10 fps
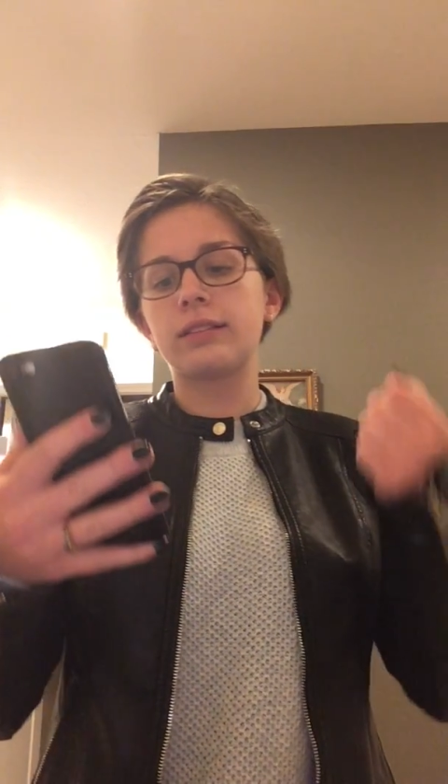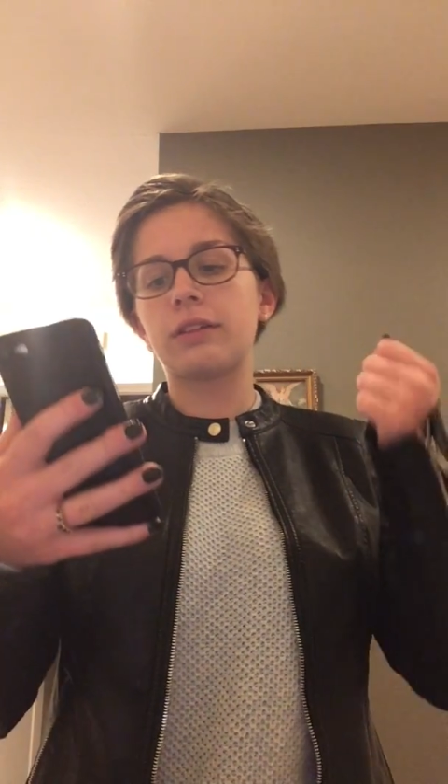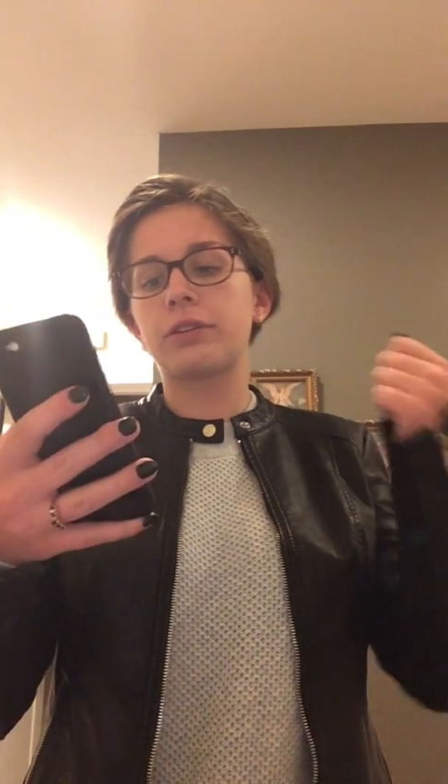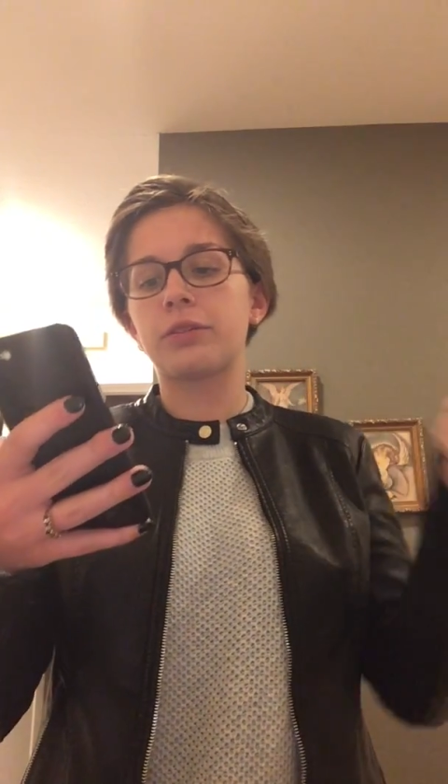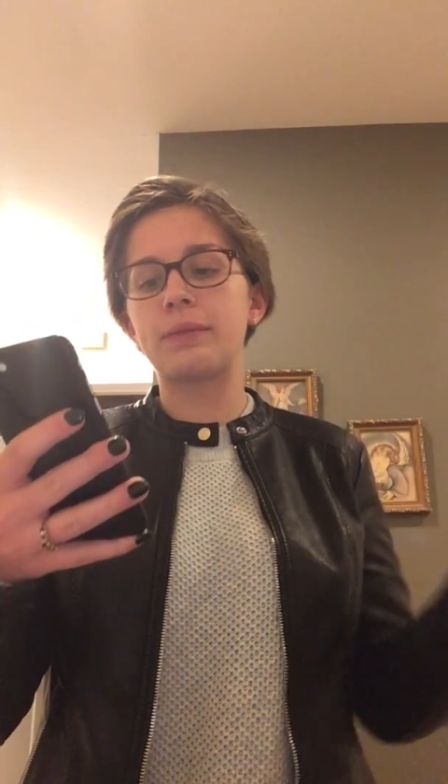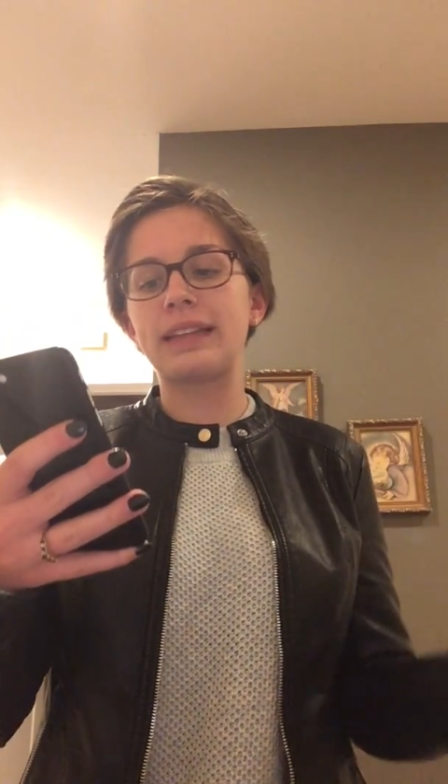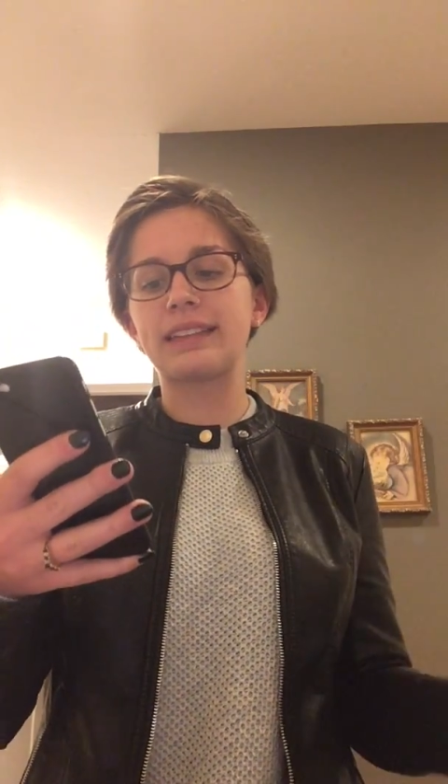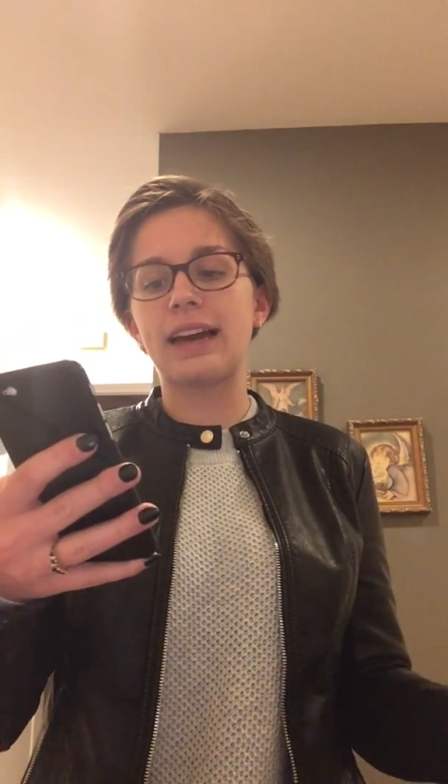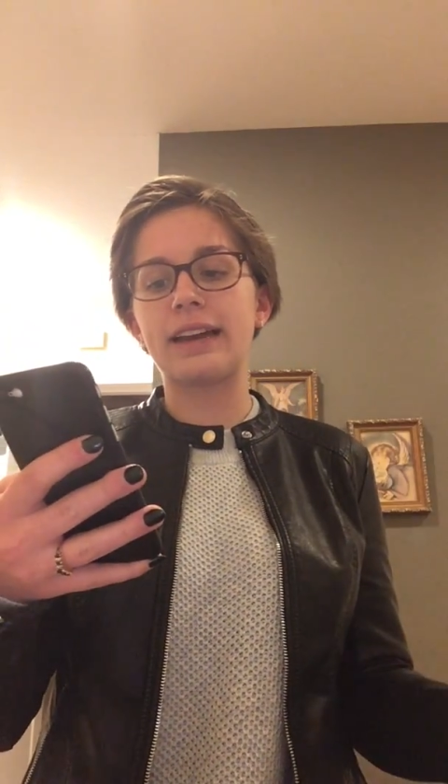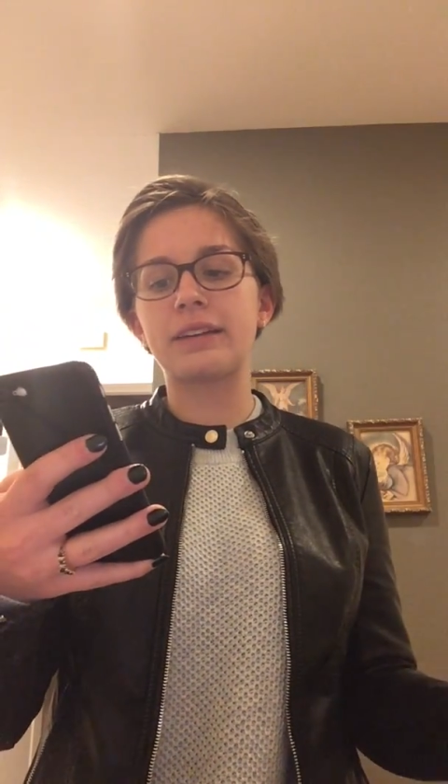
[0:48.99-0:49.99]
Love was me
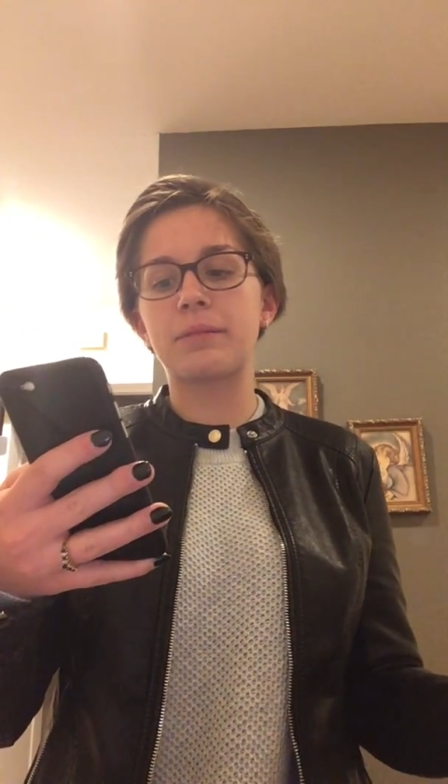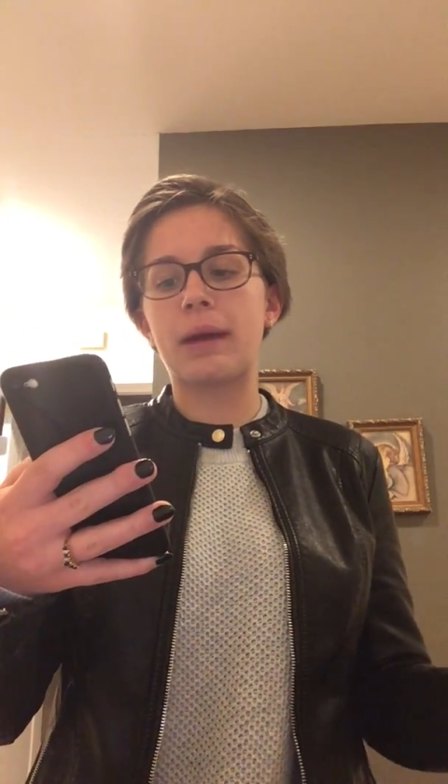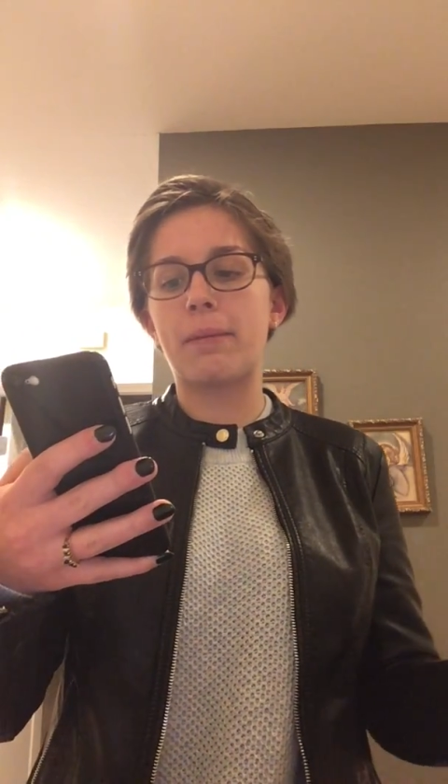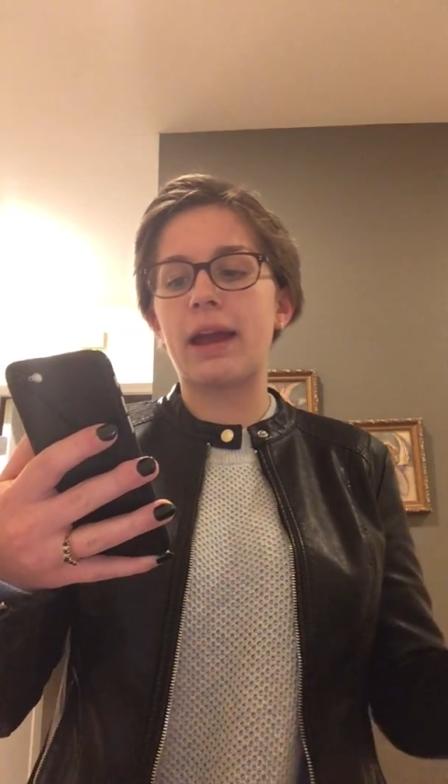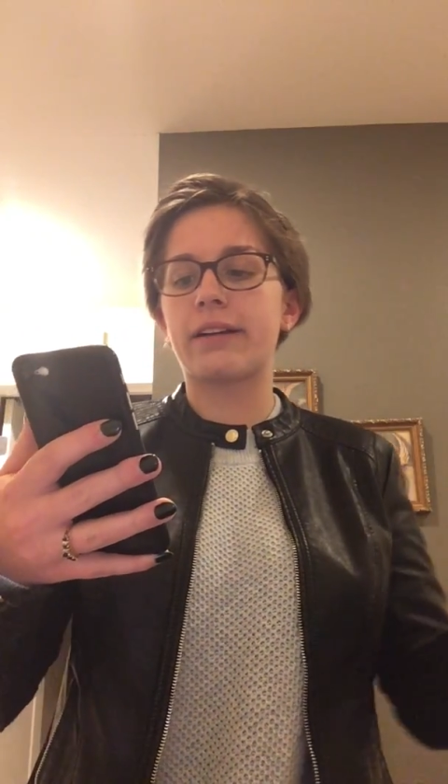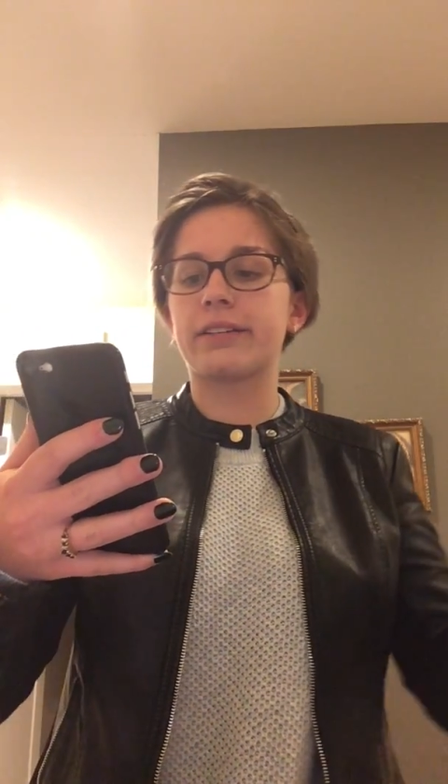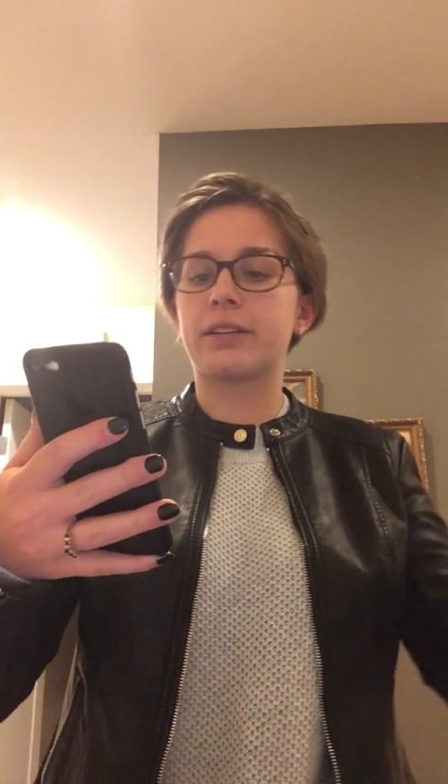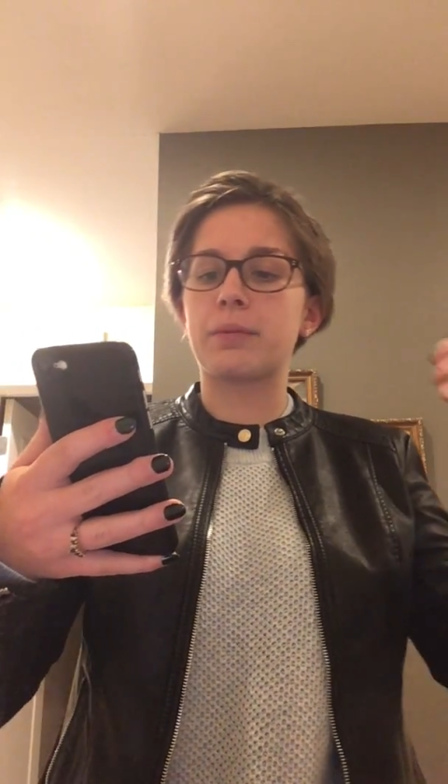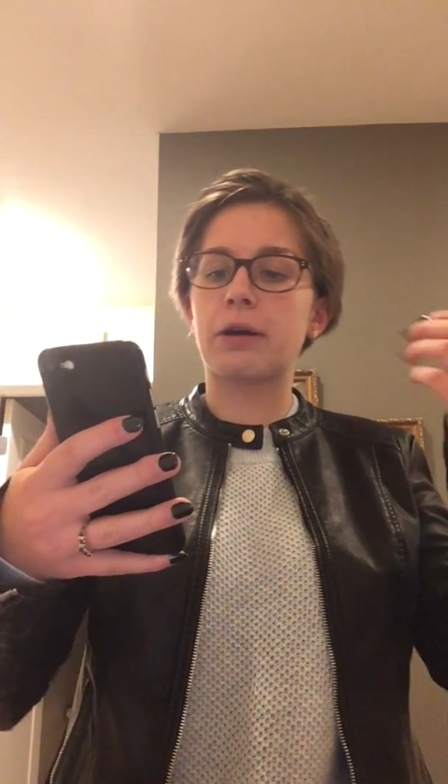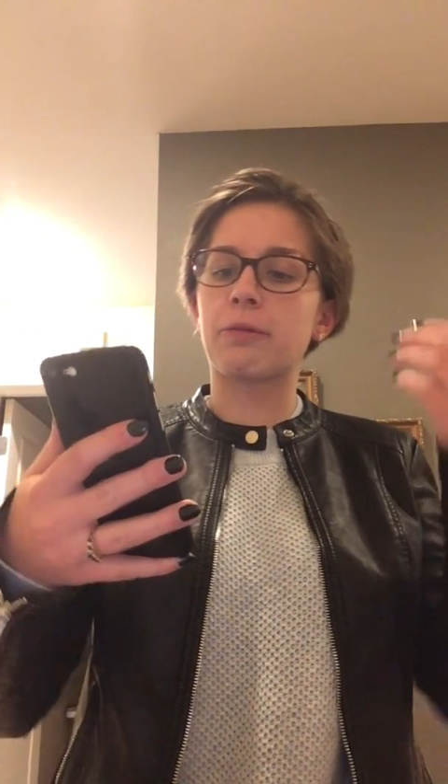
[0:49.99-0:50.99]
lying to my
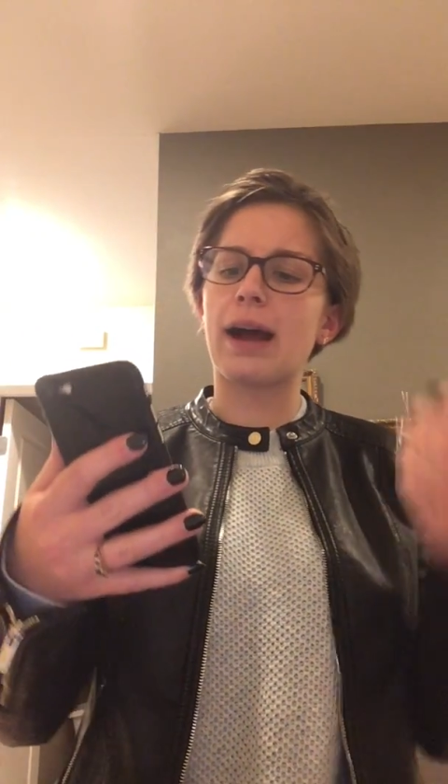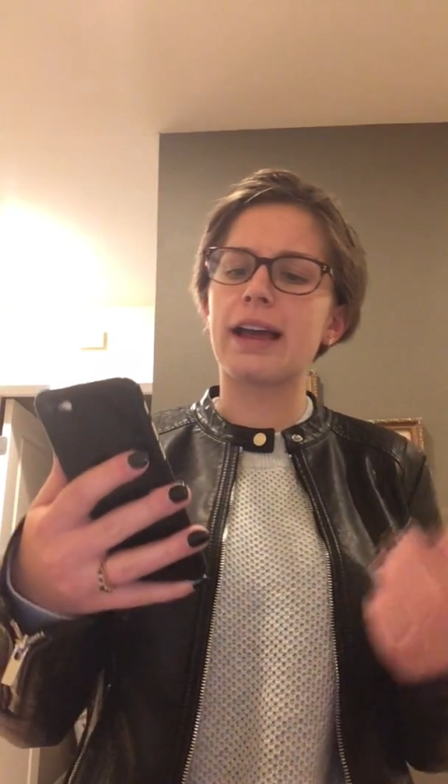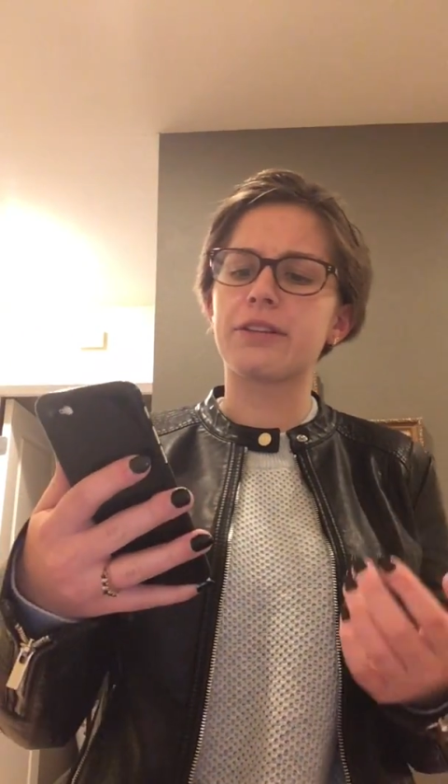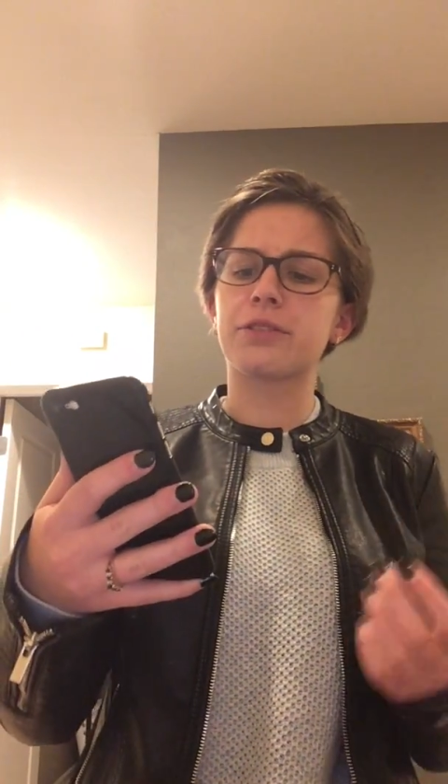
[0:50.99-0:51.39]
parents about why